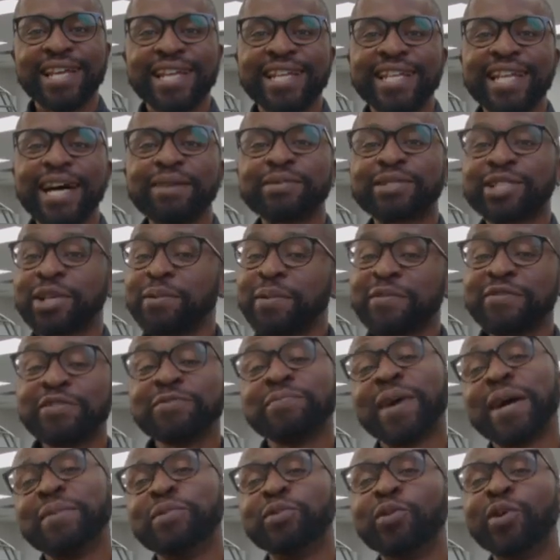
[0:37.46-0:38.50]
Now, some of you
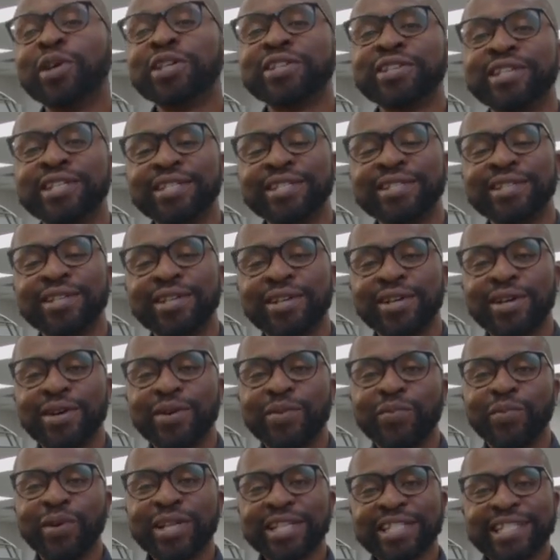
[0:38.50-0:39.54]
might be wondering,
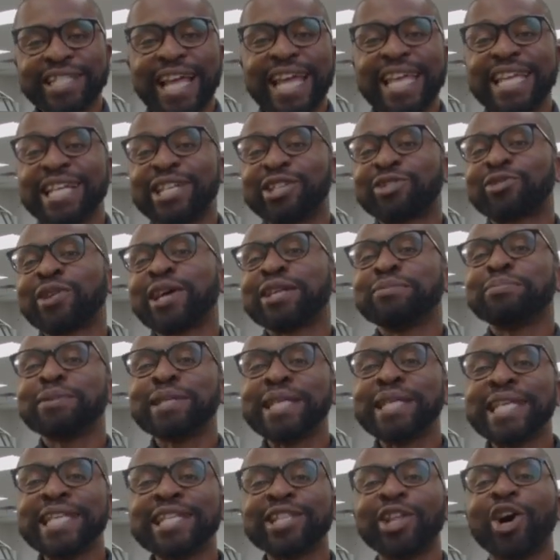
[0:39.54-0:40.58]
where does that
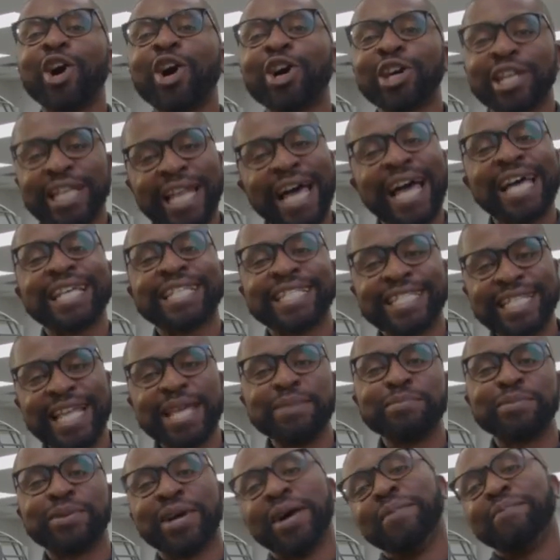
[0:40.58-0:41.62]
incredibly long last
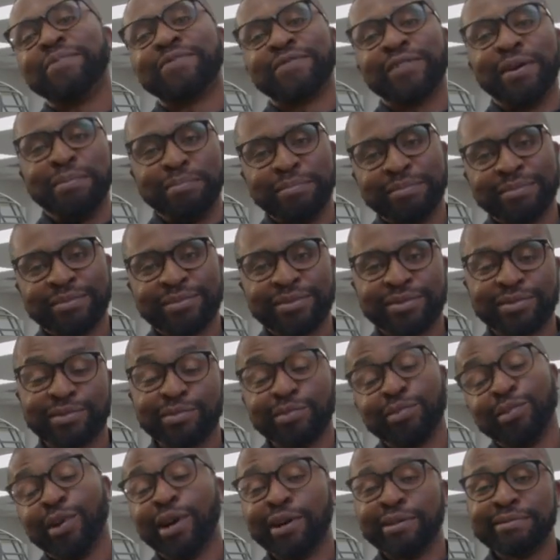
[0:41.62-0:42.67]
name come from?
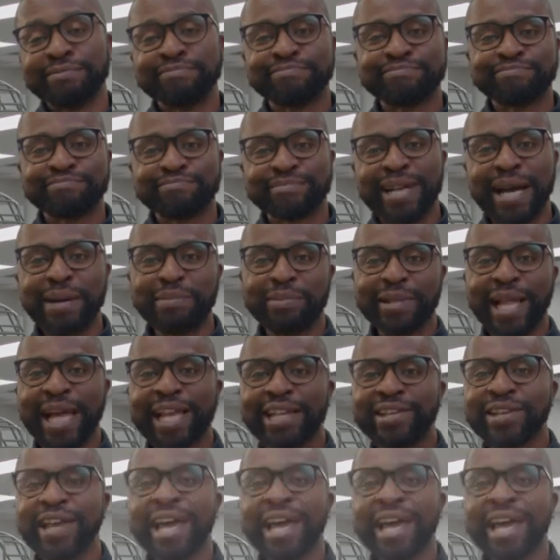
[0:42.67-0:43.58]
Well, I'm glad you